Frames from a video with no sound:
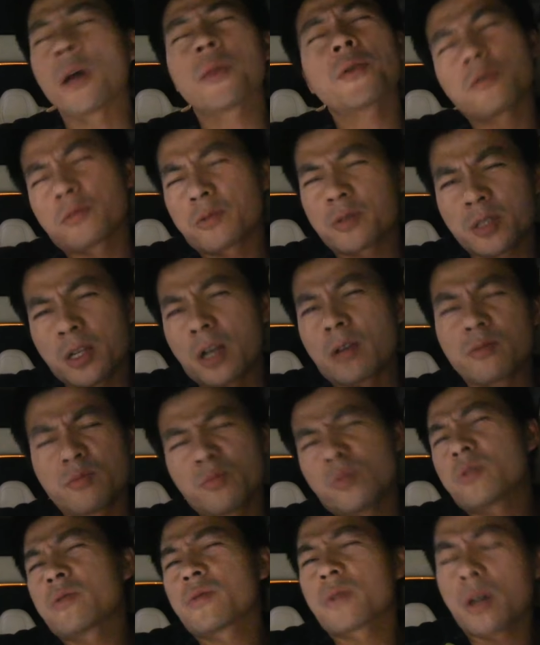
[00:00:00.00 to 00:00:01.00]
other side.
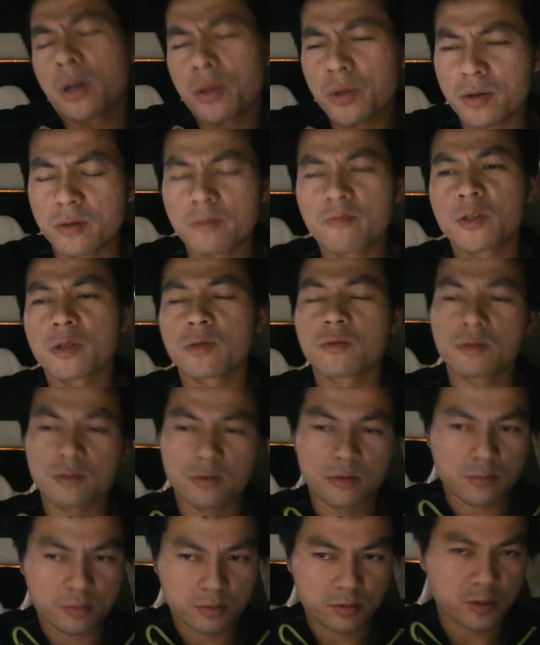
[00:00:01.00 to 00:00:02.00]
The other when you,
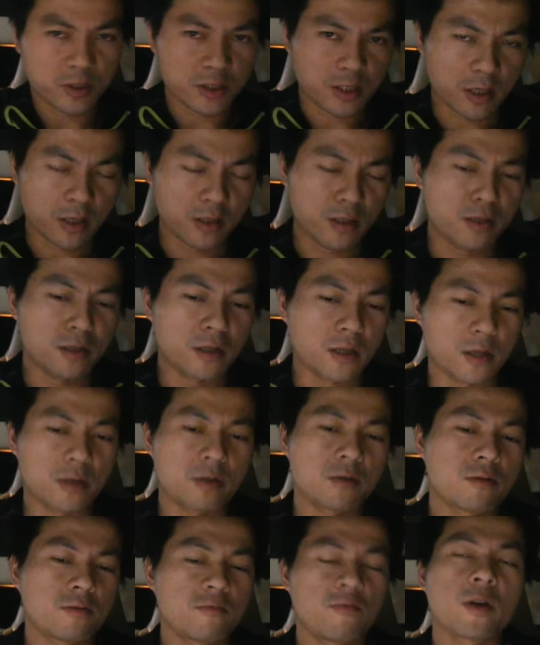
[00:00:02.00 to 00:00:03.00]
you slide in the
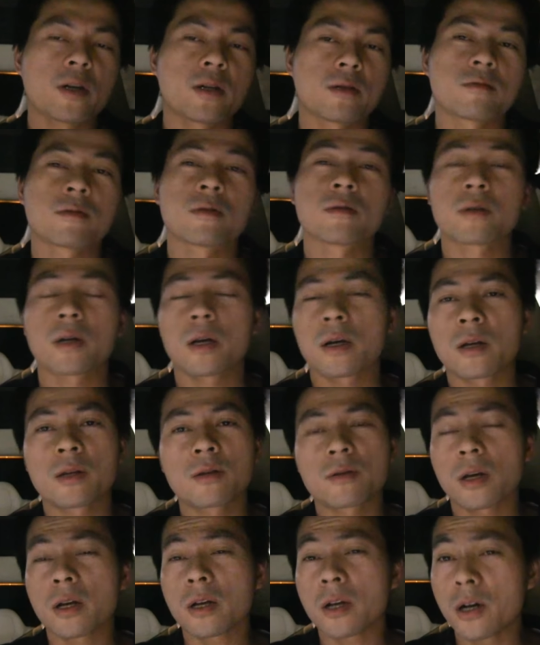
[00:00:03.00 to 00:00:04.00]
other way. You know,
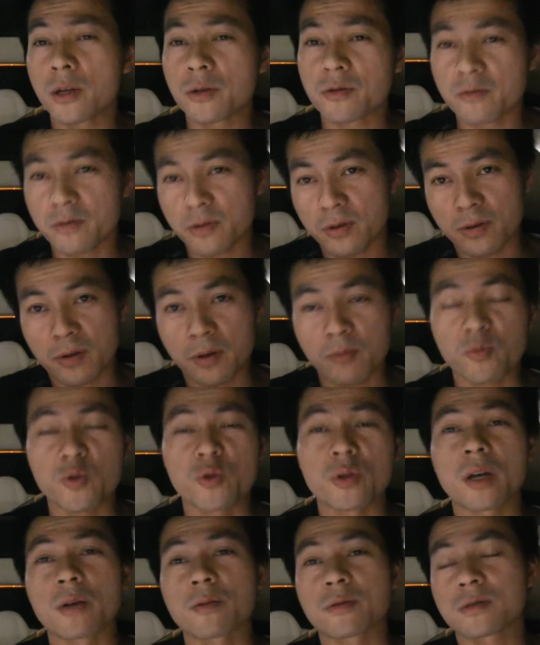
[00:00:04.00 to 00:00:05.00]
I, I can't uh,
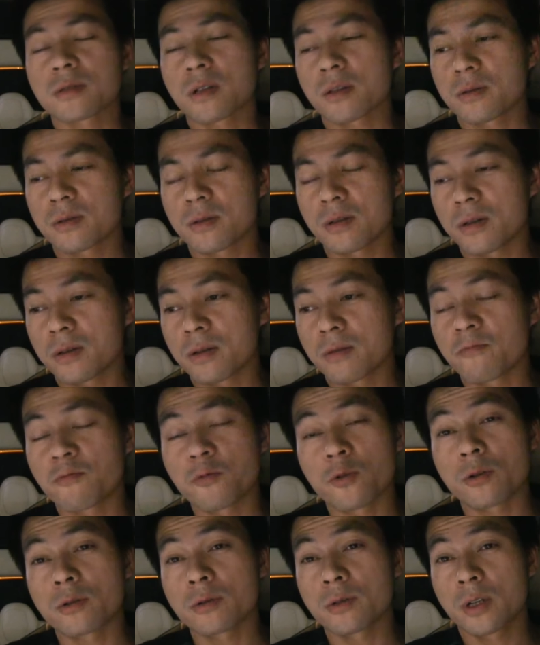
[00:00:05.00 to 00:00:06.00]
pronounce that uh,
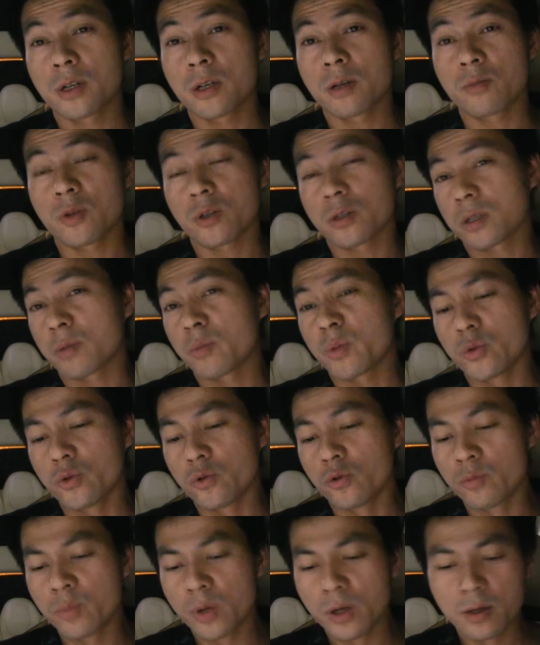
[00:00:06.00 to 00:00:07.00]
word. Yeah, because I'm a
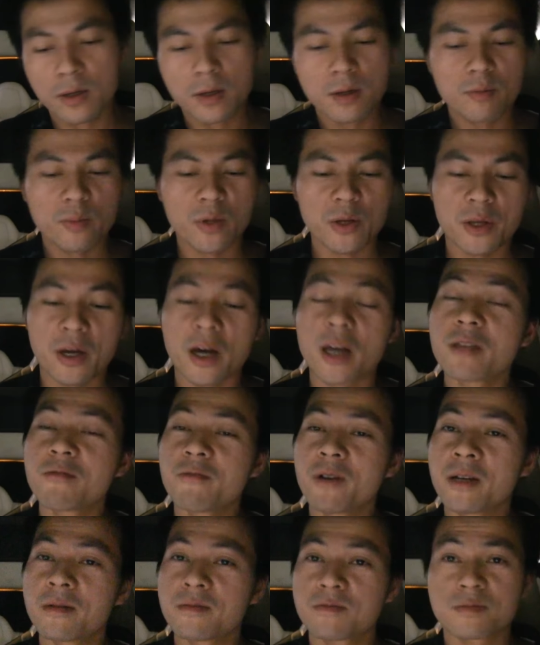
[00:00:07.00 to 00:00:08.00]
noob. But
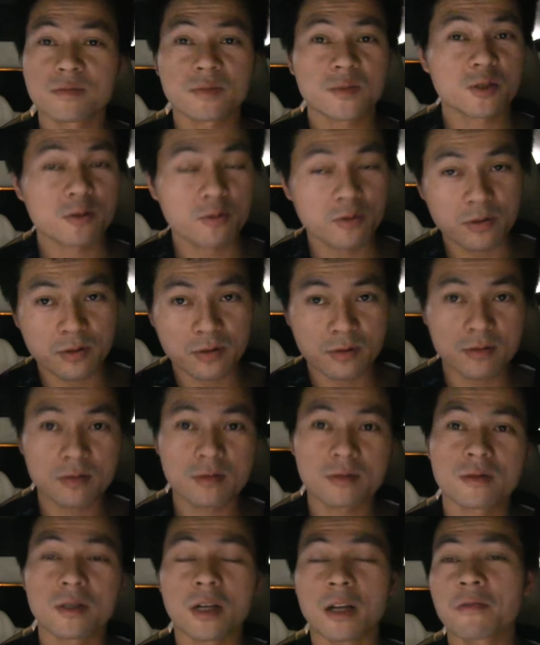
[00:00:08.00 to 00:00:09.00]
anyway, so
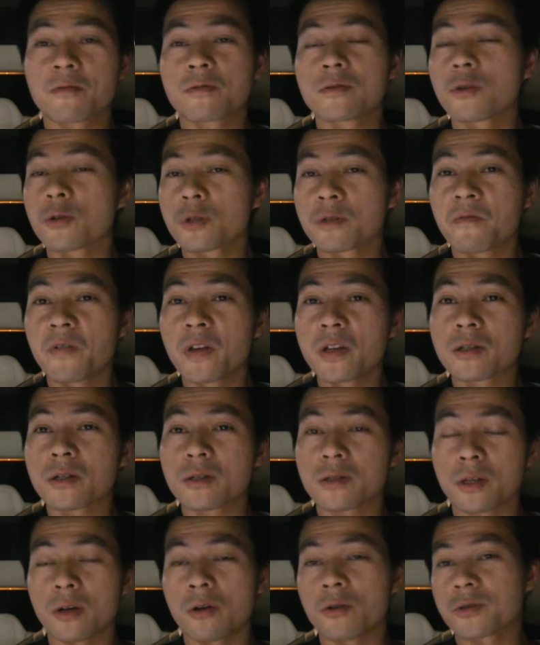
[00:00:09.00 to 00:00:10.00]
that those
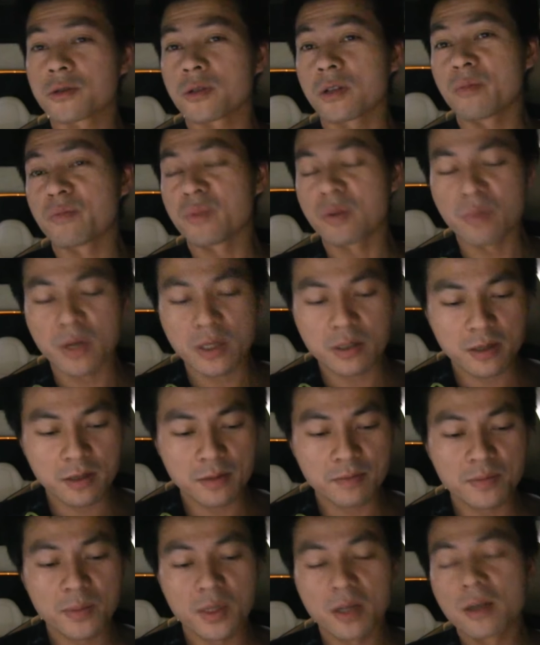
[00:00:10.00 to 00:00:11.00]
features are also
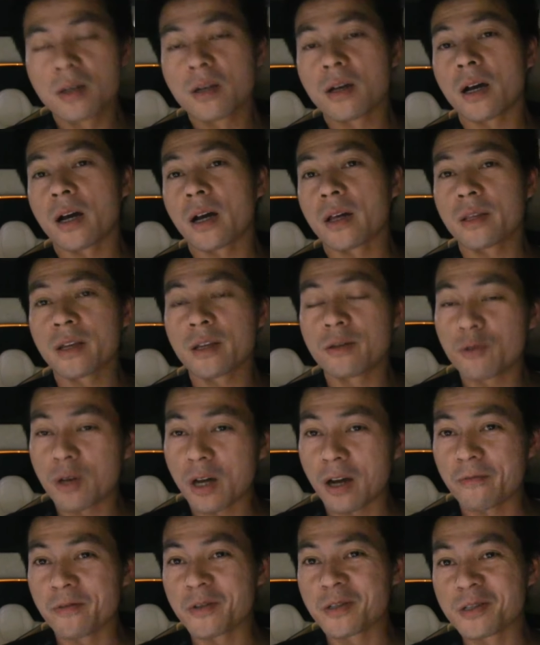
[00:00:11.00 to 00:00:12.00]
implemented, and then you
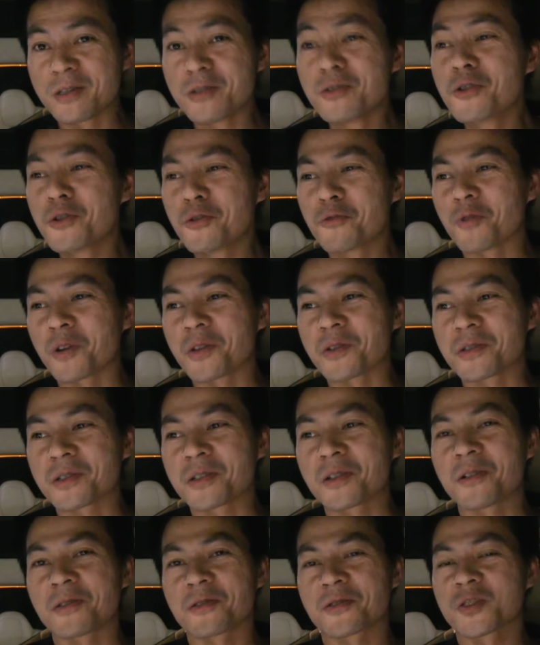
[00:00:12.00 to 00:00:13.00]
have this new one that's
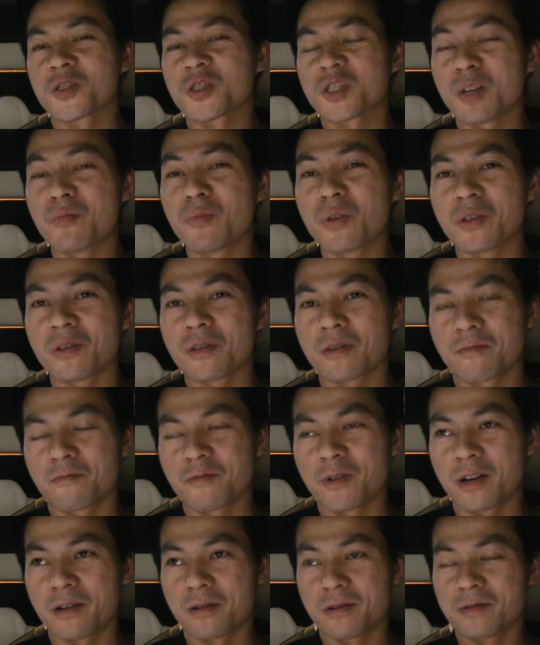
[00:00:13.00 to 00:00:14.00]
called Summon,
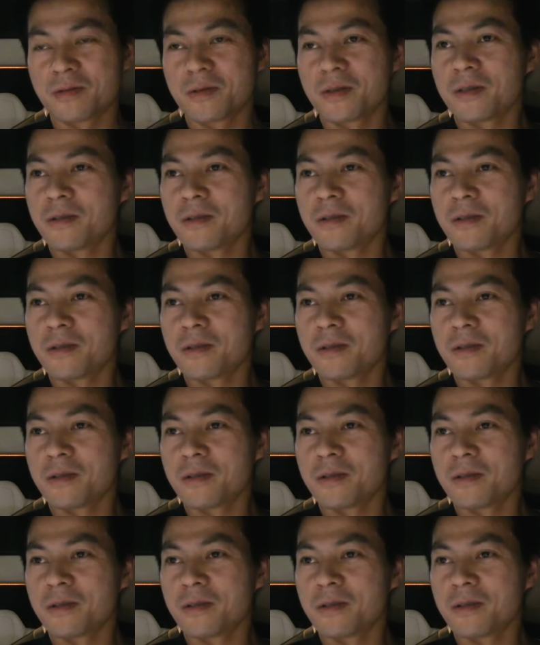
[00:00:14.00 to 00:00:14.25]
where,